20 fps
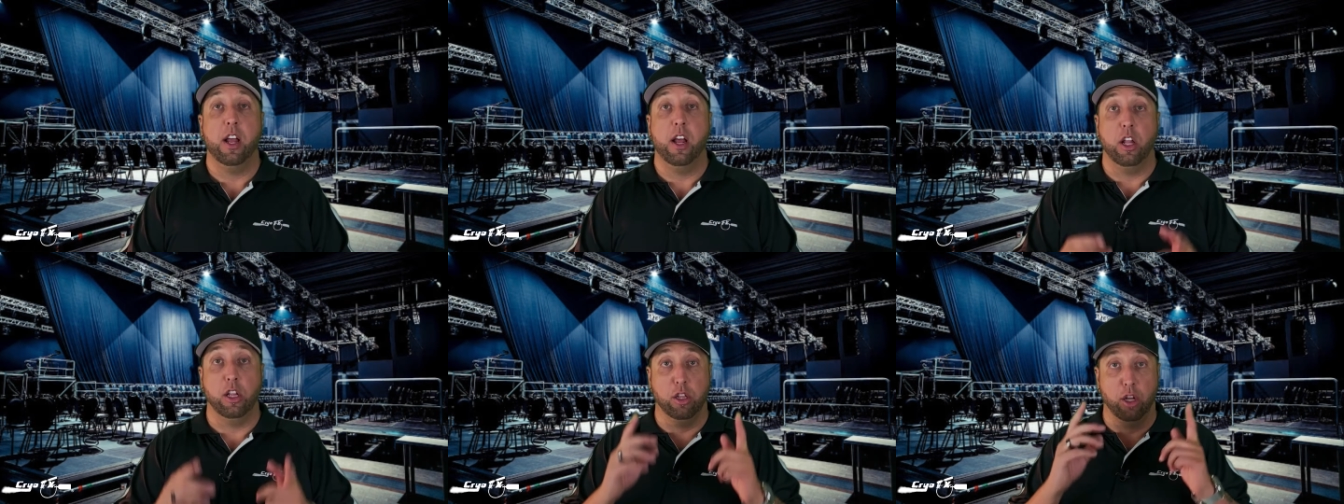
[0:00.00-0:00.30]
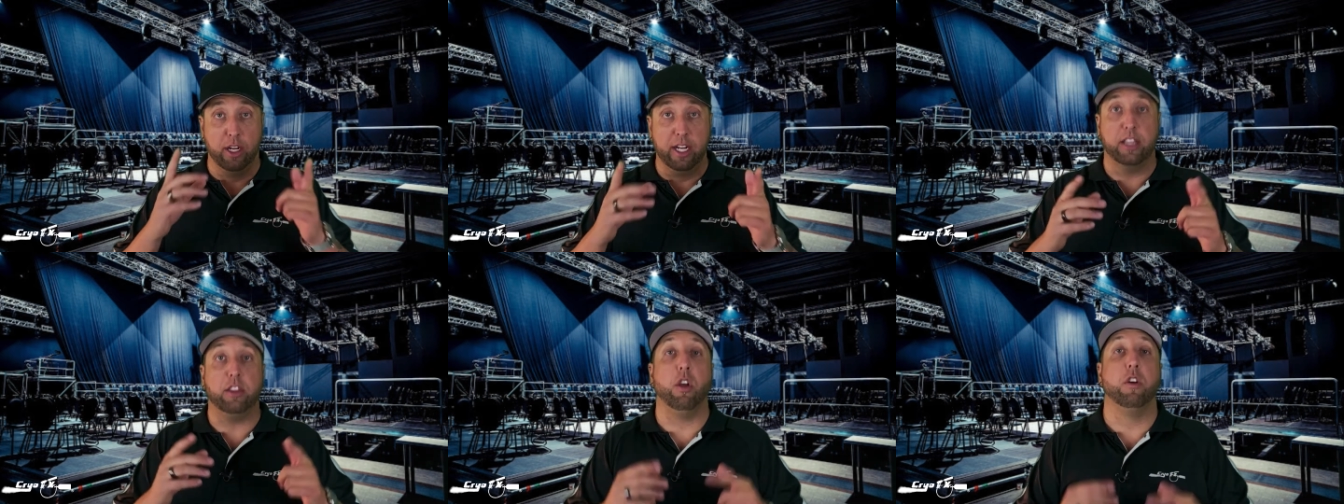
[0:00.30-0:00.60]

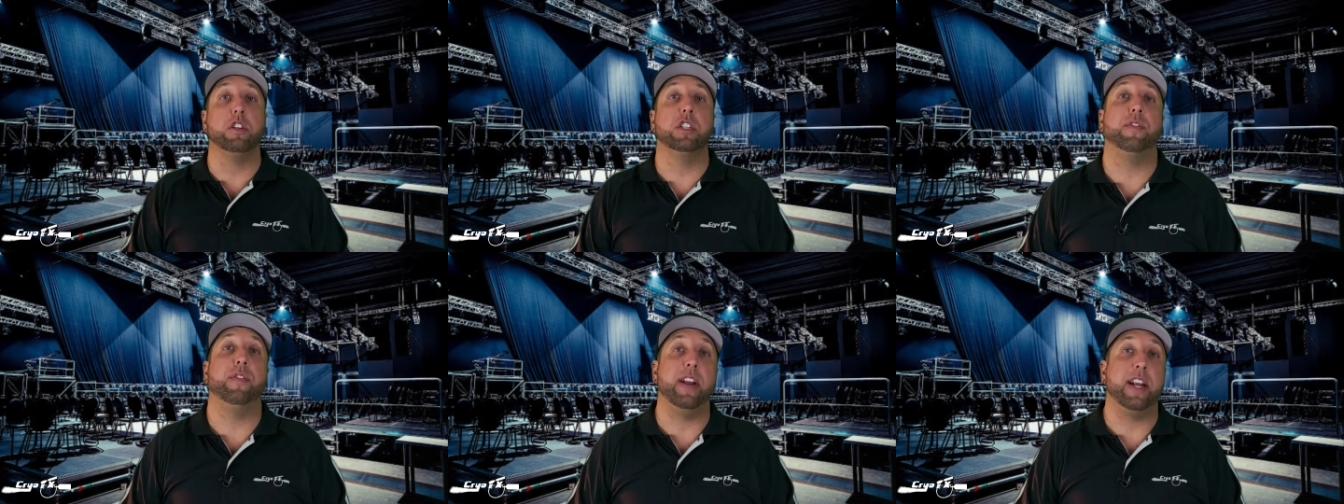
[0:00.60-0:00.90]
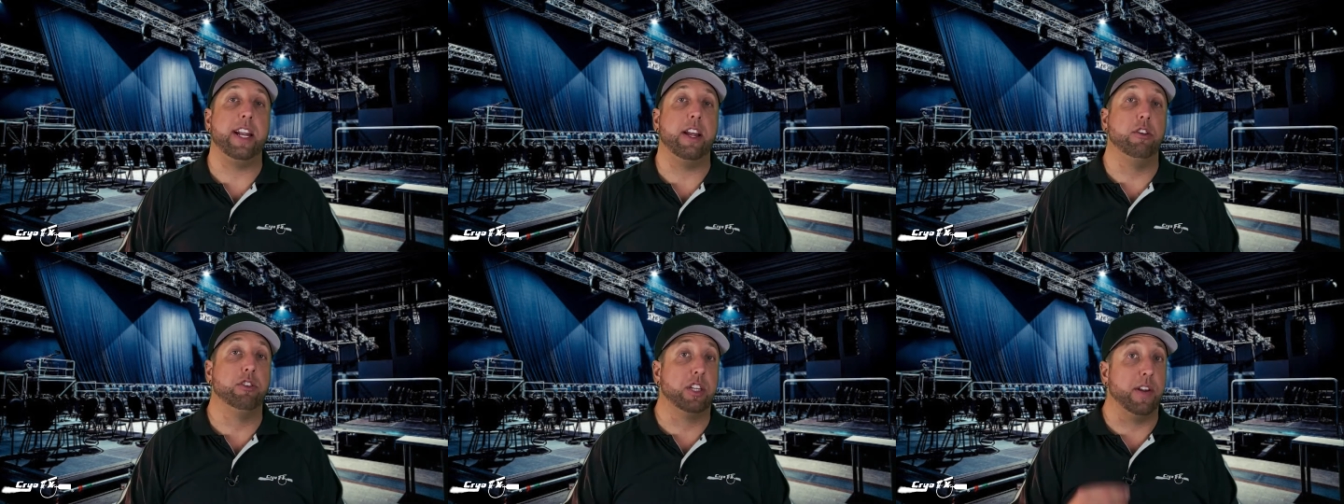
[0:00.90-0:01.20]
Look at those
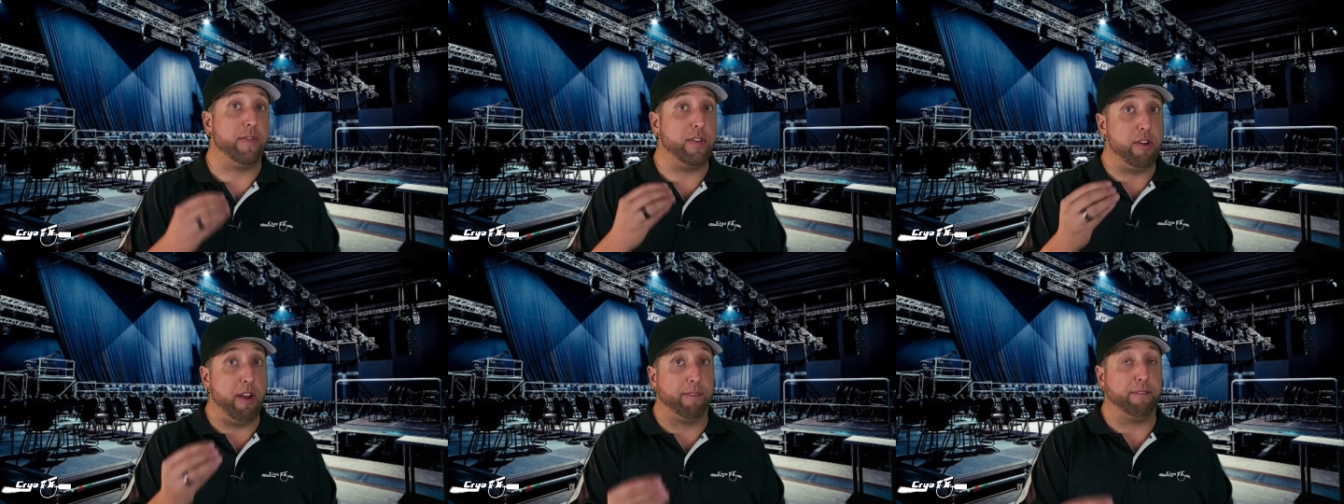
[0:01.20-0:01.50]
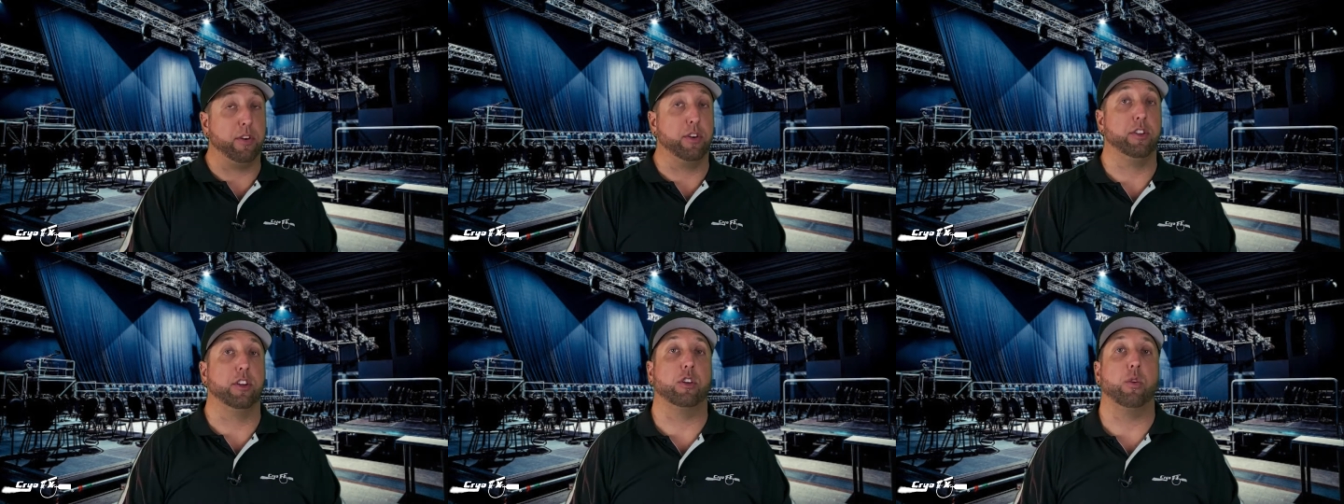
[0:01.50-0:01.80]
videos if you have
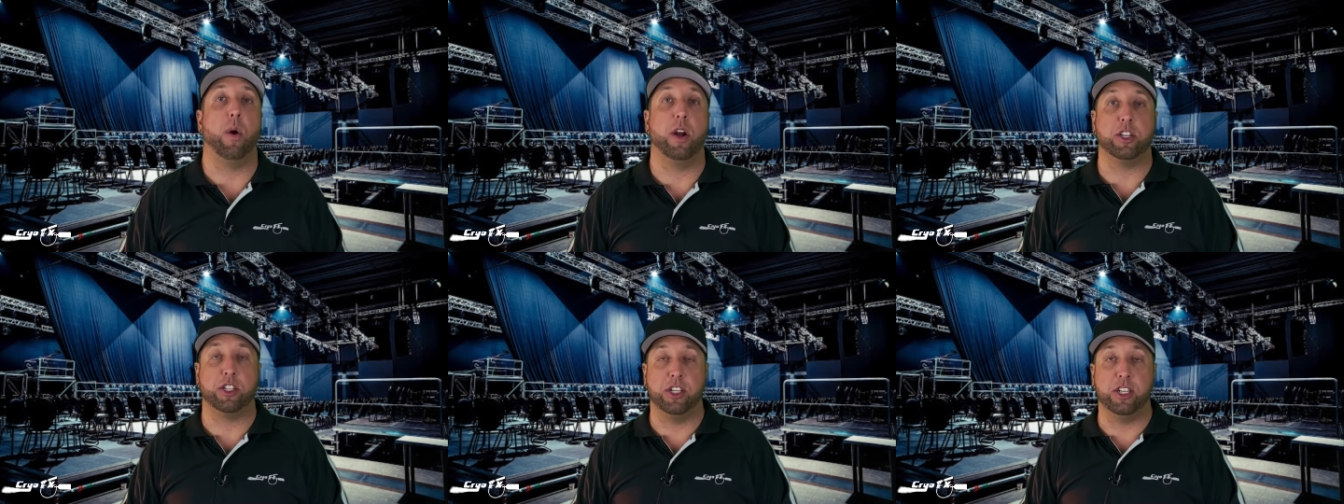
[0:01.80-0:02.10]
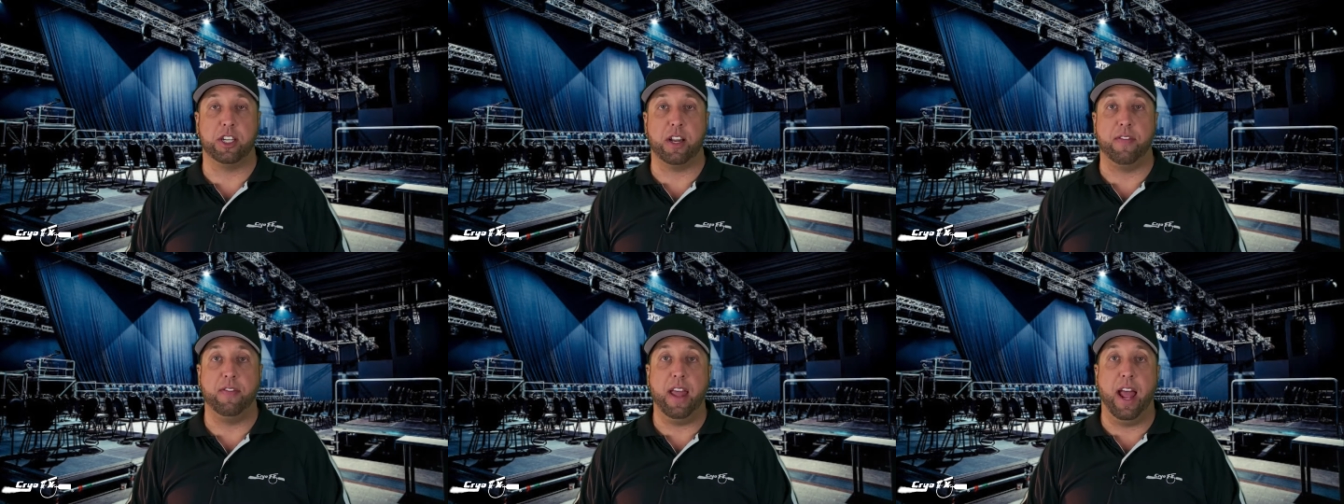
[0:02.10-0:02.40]
further
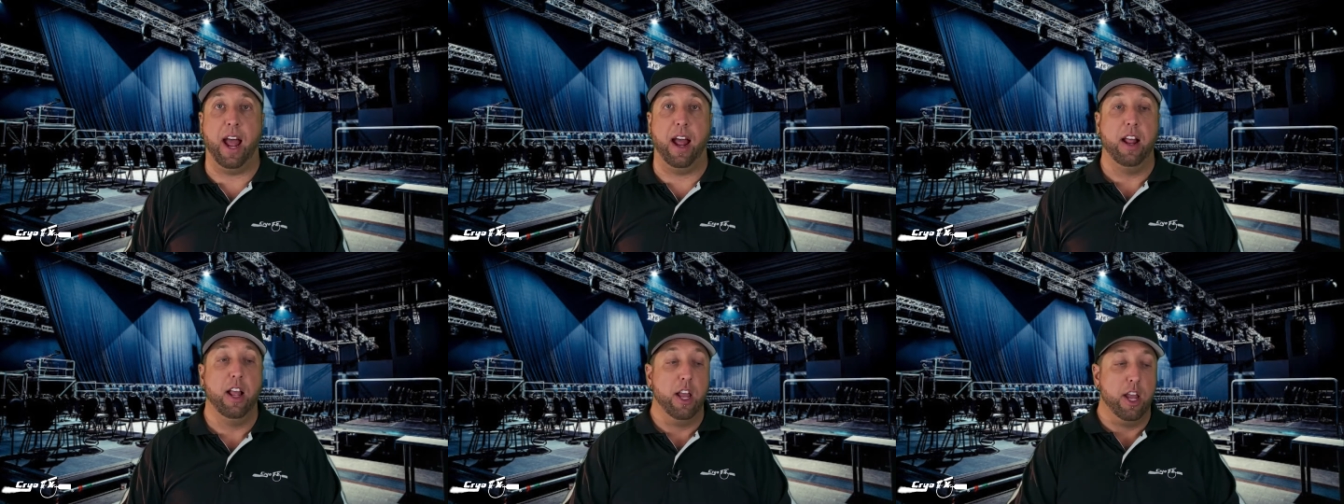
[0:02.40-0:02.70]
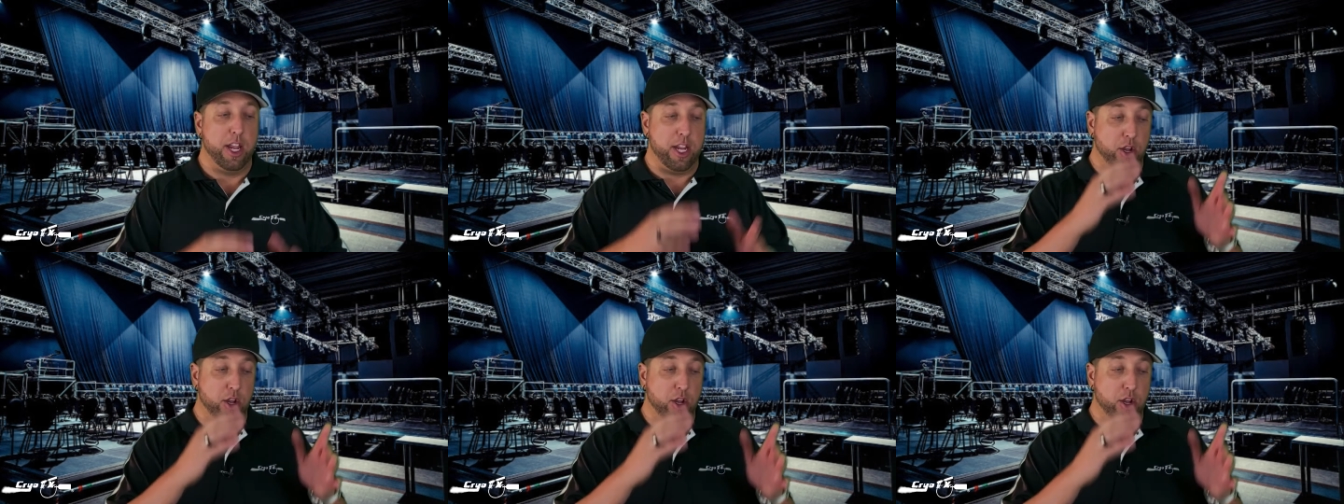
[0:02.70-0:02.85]
questions on that.